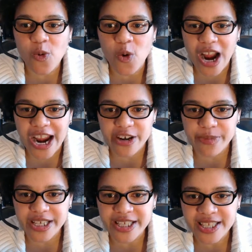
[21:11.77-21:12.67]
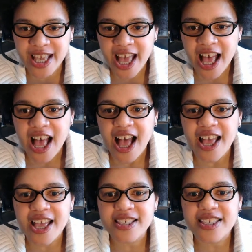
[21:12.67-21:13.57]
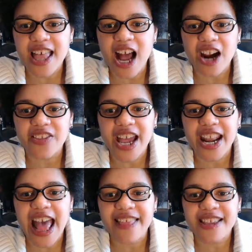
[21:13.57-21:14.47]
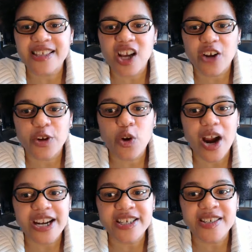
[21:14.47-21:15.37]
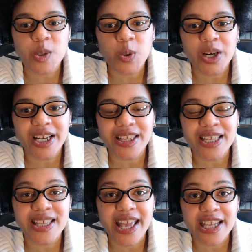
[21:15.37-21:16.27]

requirements are that athletes are required to score at least